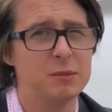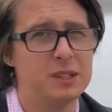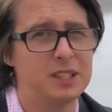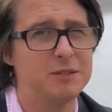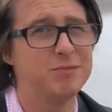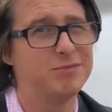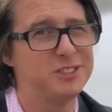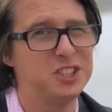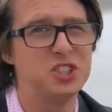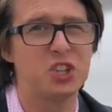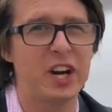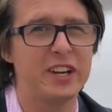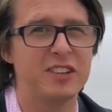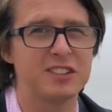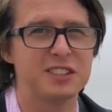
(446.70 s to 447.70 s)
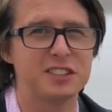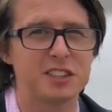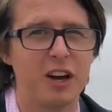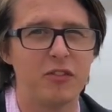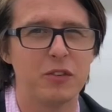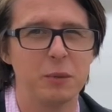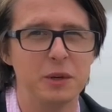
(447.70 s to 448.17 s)
But try not to
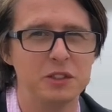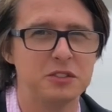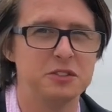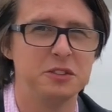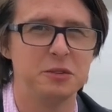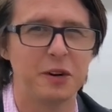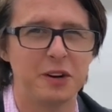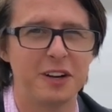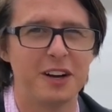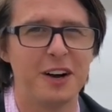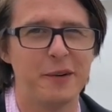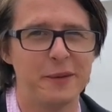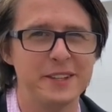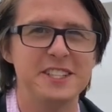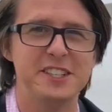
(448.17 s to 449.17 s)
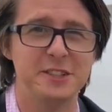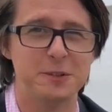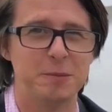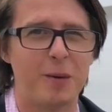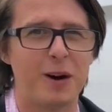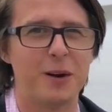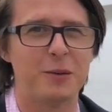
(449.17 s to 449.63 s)
scuff the wheels on your own car when you
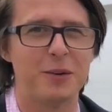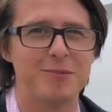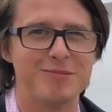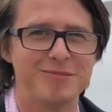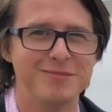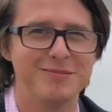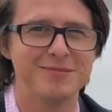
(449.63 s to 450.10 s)
do buy one.